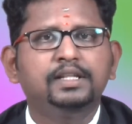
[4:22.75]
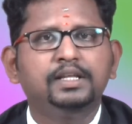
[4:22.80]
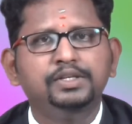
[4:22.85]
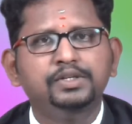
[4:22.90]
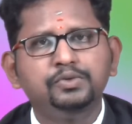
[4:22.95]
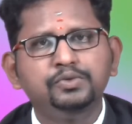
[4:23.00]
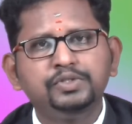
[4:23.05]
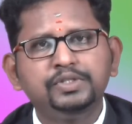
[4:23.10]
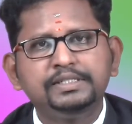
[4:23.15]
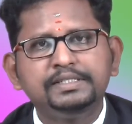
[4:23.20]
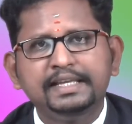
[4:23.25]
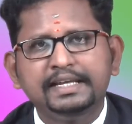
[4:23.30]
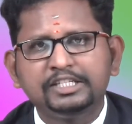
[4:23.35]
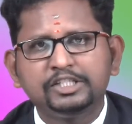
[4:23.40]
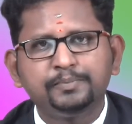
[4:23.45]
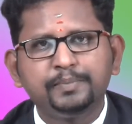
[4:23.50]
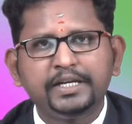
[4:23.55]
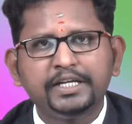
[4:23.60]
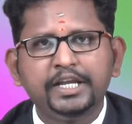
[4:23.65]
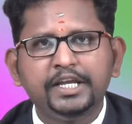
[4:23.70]
the user's
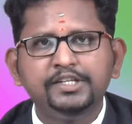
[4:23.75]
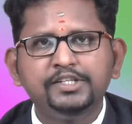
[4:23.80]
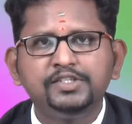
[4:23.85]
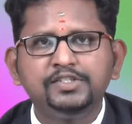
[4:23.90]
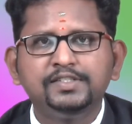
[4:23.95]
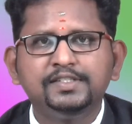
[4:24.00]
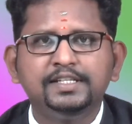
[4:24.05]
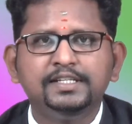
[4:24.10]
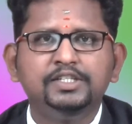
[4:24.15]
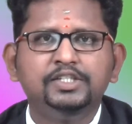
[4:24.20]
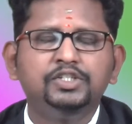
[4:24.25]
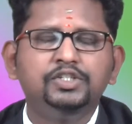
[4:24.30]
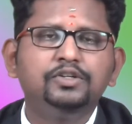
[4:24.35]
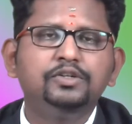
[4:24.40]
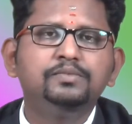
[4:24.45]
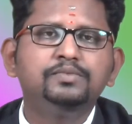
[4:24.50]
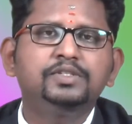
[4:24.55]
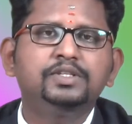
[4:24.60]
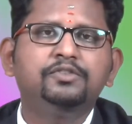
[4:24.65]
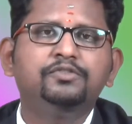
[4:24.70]
expectations in
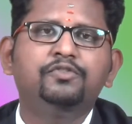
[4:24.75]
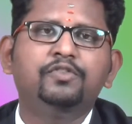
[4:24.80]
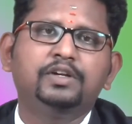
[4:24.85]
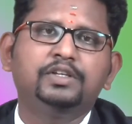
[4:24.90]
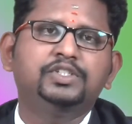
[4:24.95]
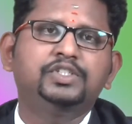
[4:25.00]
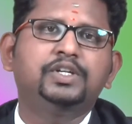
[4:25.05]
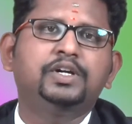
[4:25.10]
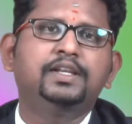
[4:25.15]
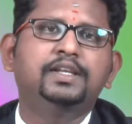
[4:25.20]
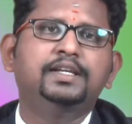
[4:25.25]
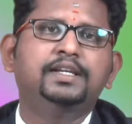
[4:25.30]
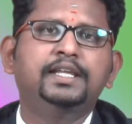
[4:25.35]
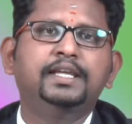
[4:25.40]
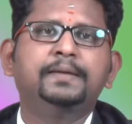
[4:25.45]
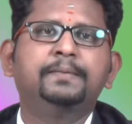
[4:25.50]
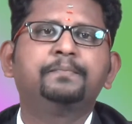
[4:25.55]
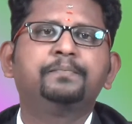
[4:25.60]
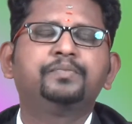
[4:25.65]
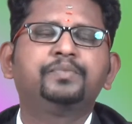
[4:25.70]
terms and
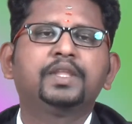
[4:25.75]
functionality.